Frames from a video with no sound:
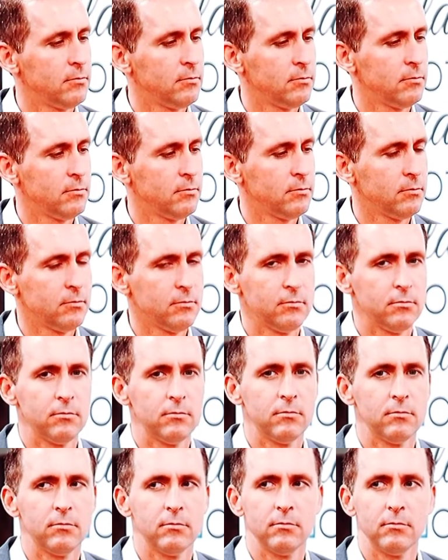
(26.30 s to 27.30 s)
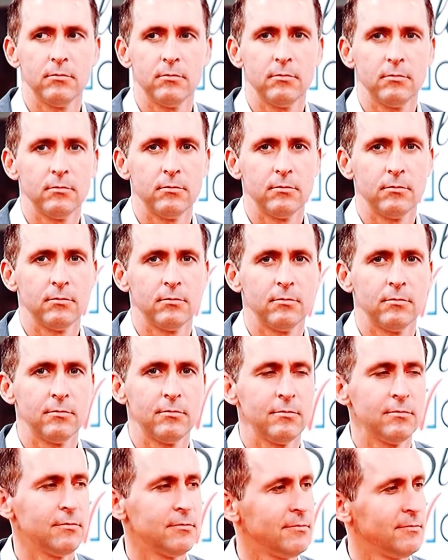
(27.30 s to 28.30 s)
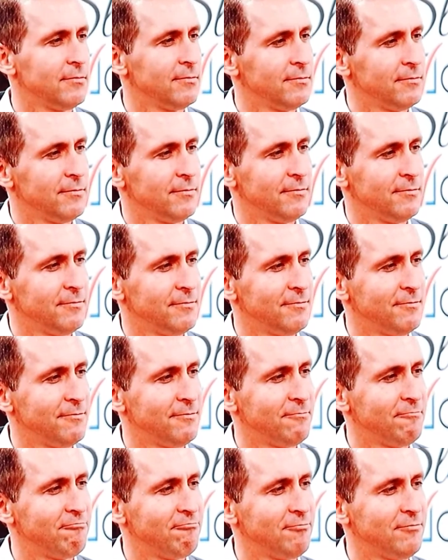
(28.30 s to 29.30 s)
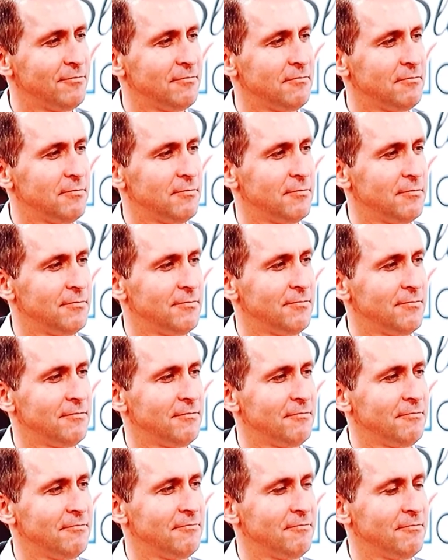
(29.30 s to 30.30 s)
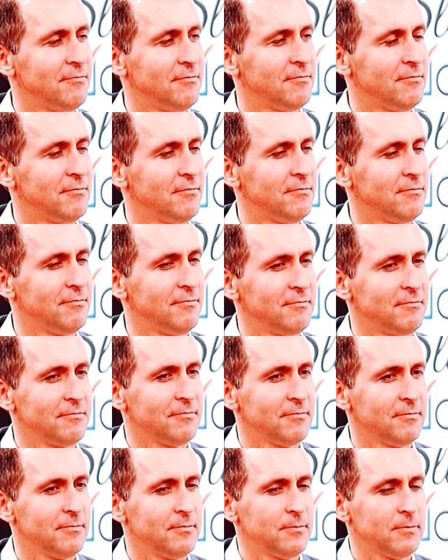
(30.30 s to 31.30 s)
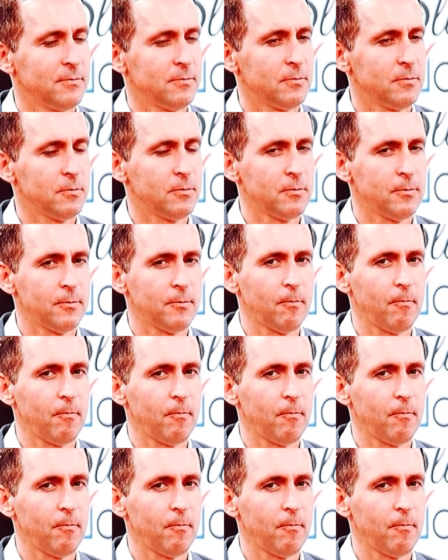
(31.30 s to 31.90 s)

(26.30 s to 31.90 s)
[no speech]